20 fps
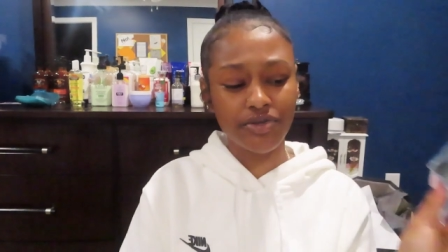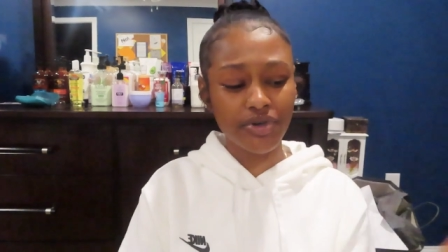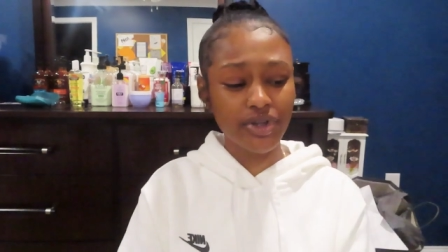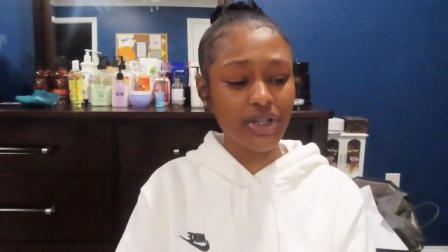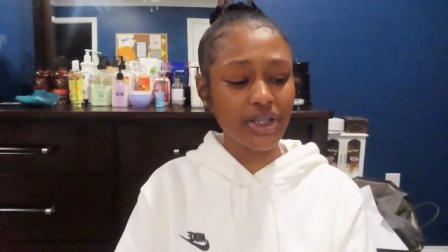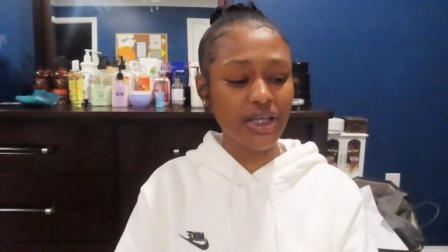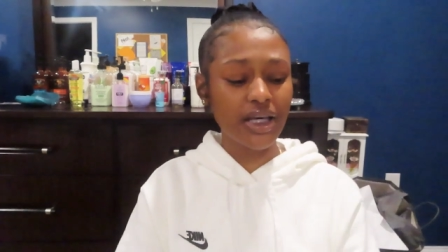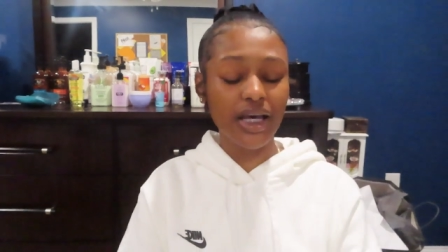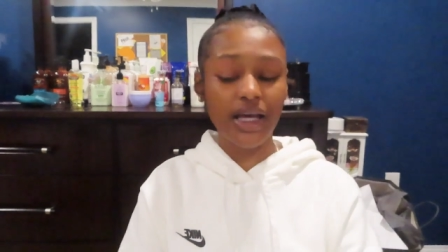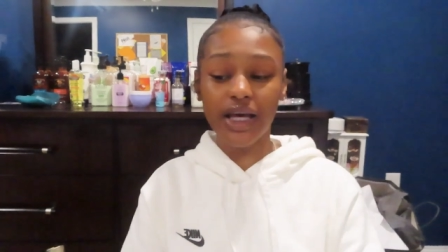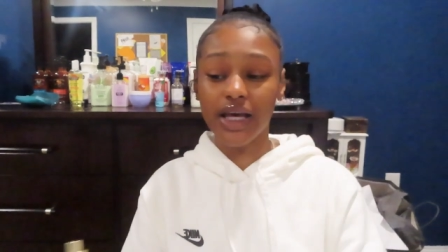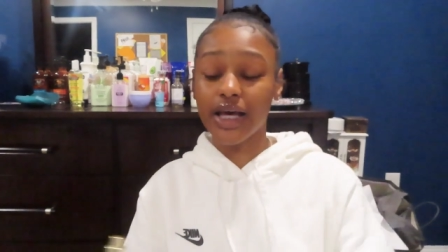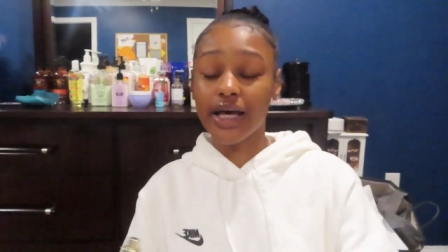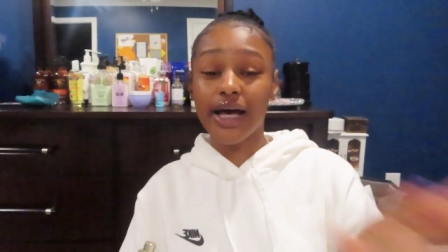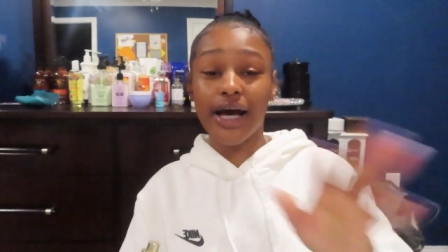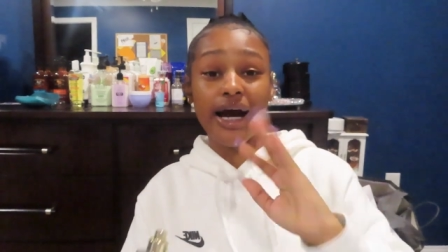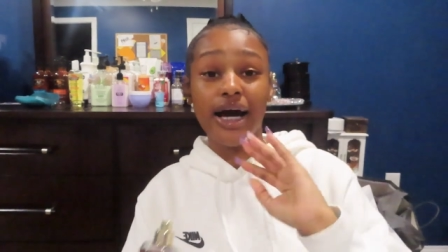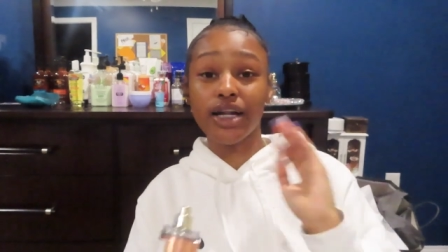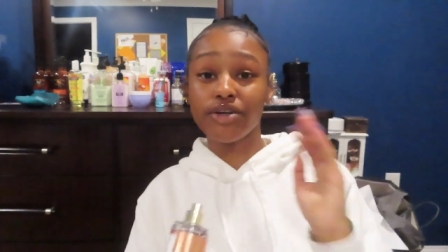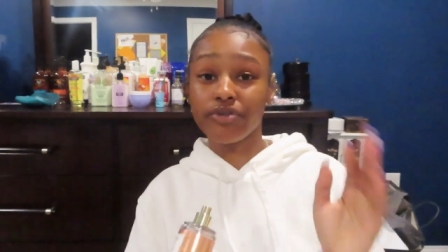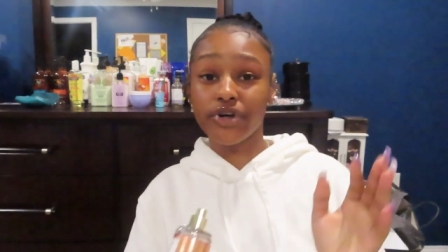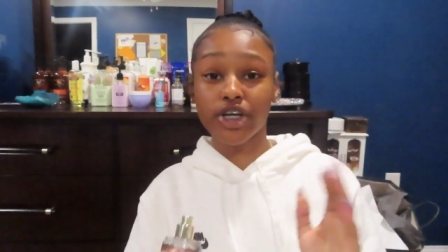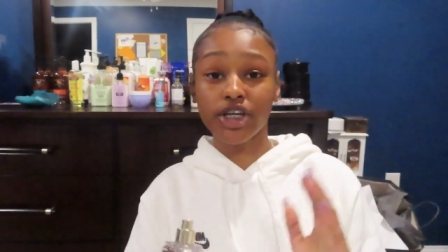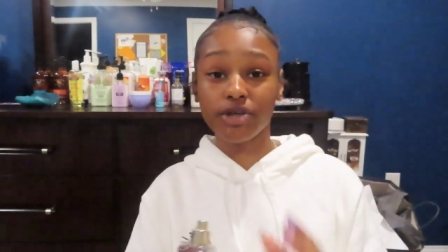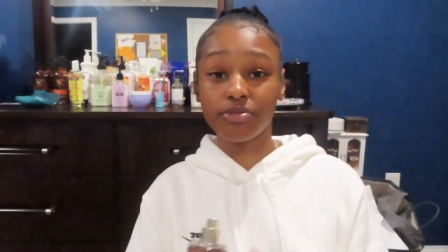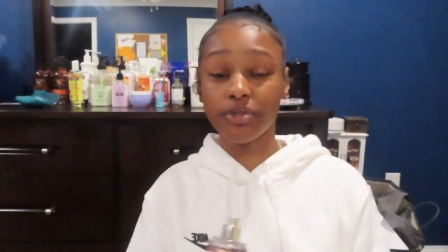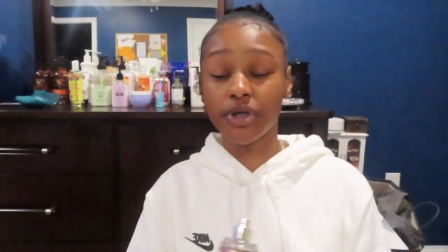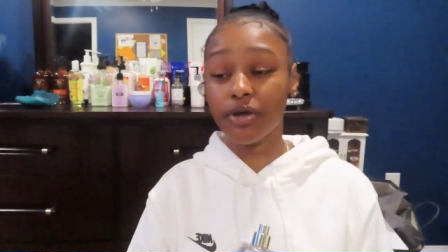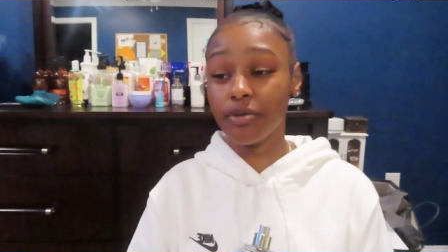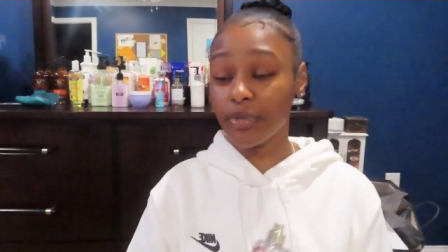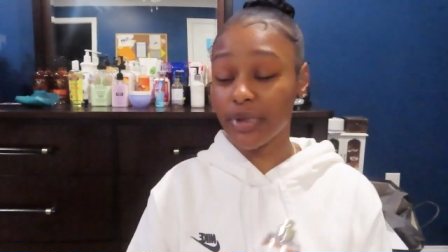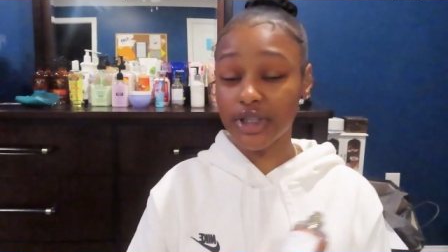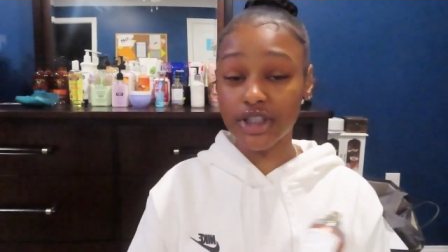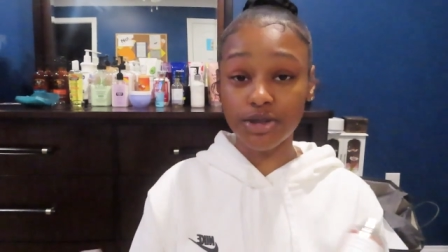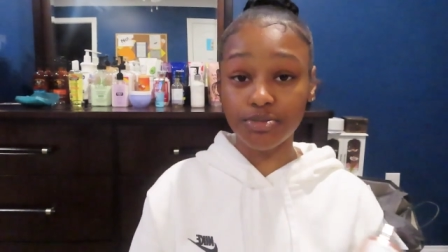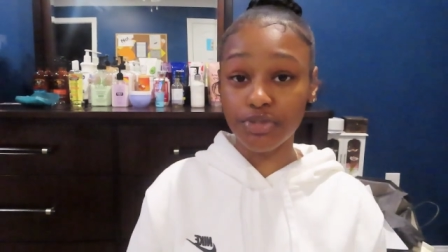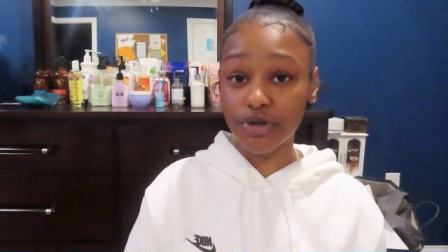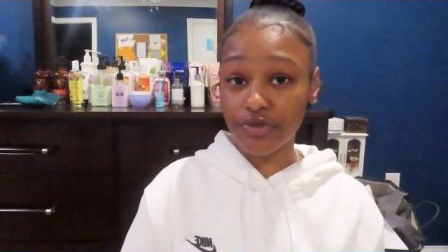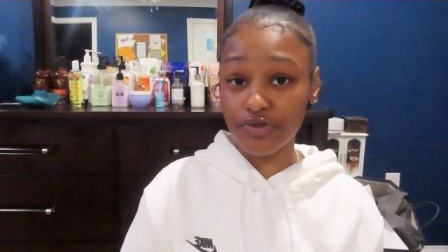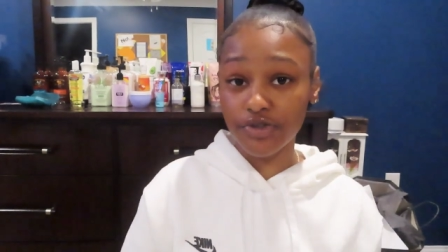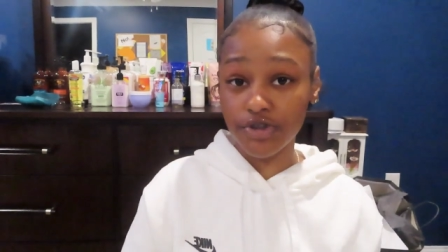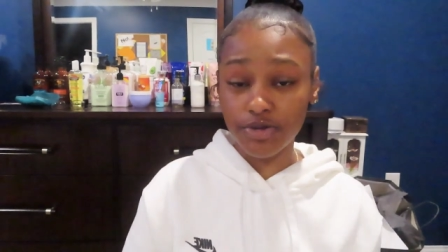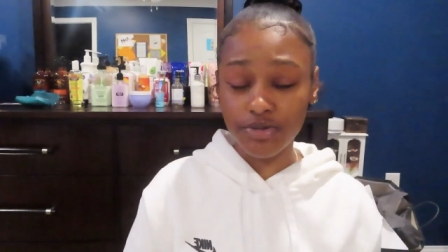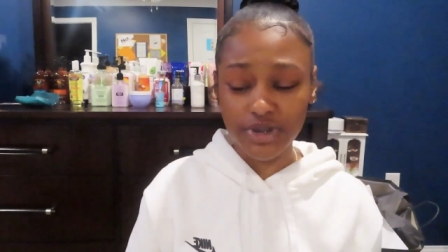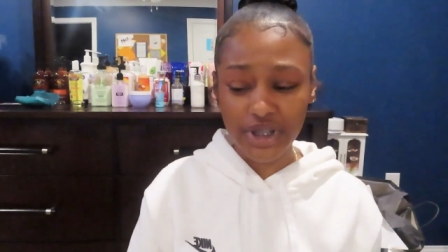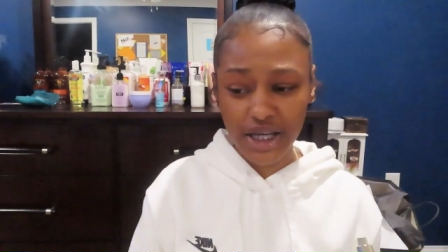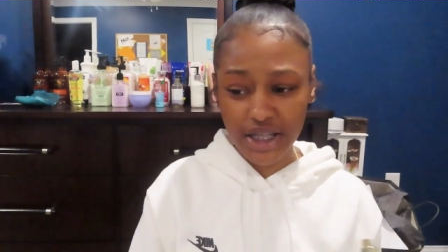Really, I don't recommend mixing perfumes.